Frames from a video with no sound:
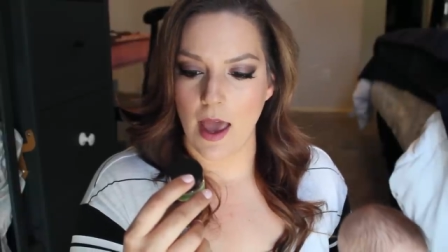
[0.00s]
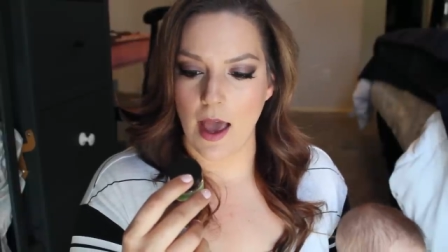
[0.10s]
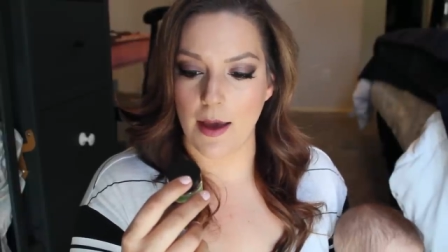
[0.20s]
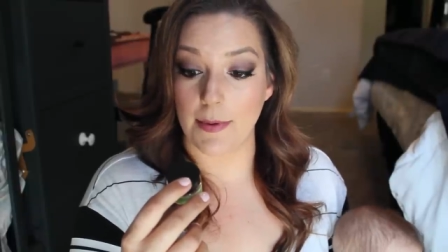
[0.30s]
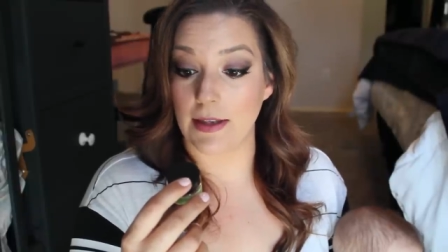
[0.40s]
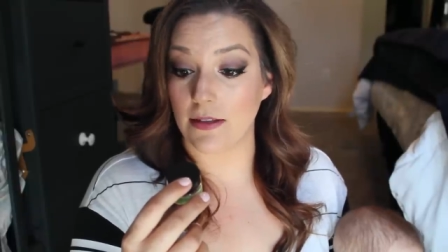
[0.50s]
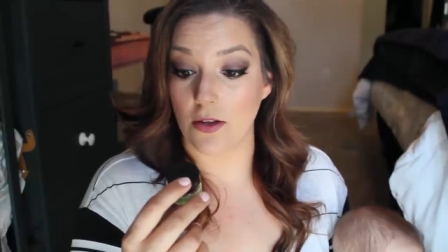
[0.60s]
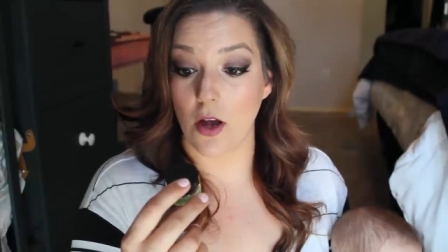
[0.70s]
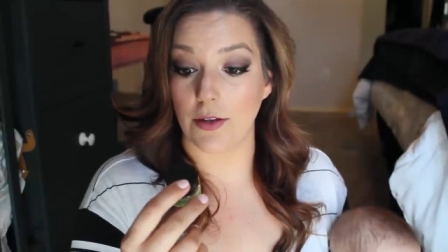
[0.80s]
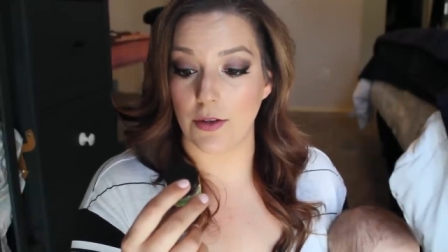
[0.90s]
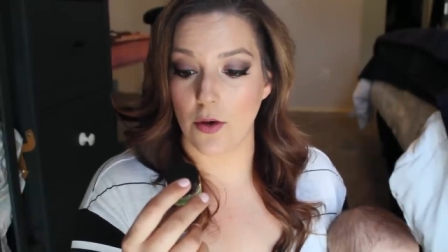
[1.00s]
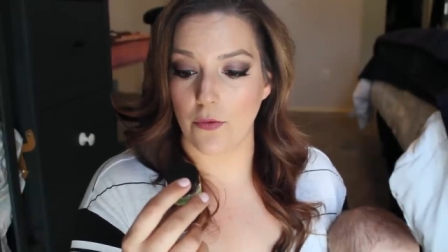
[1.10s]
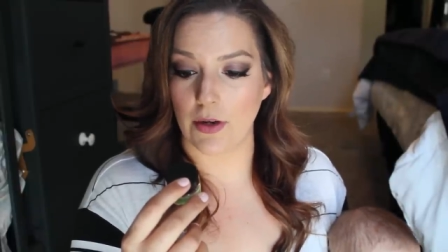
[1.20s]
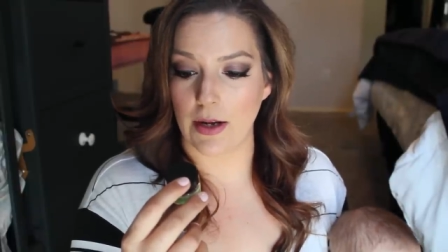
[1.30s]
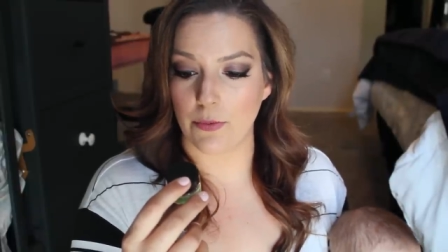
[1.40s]
Um, and it's called an
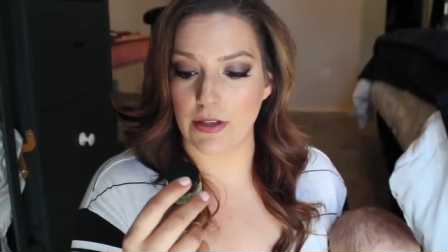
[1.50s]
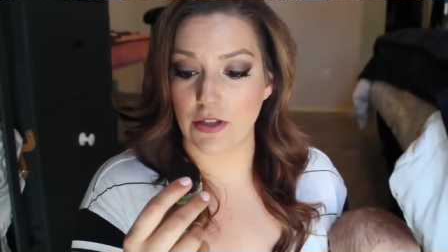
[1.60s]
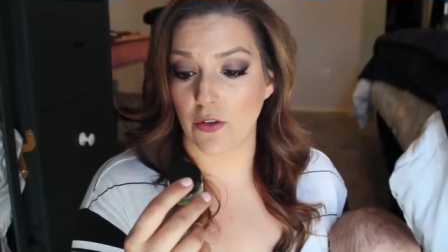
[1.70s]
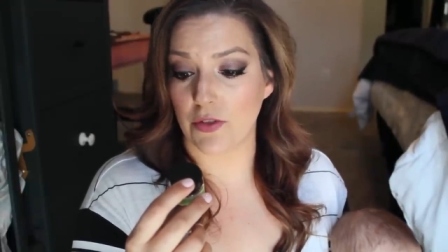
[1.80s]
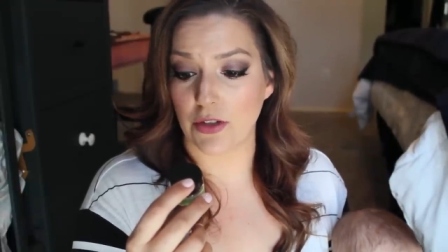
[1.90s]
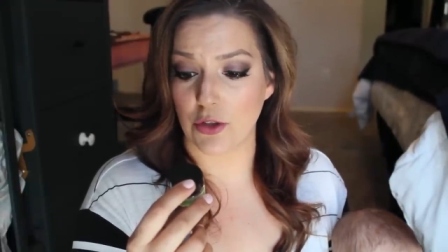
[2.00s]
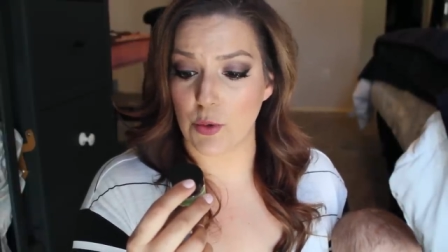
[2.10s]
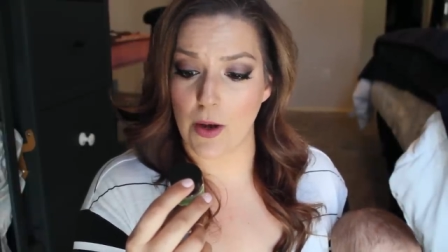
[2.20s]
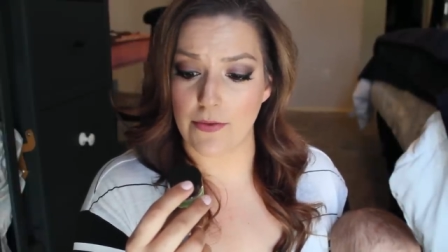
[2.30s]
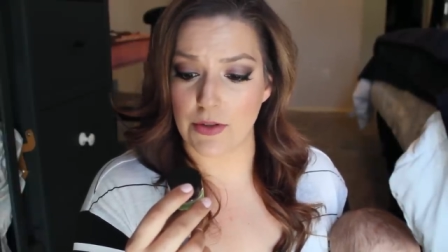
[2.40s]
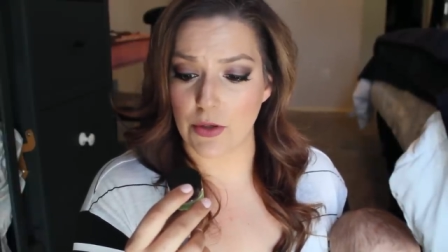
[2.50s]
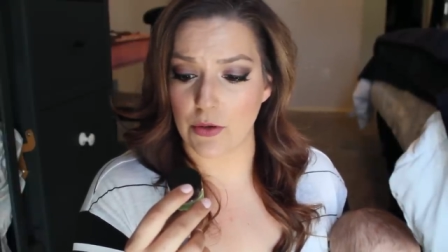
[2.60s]
overnight resurfacer 12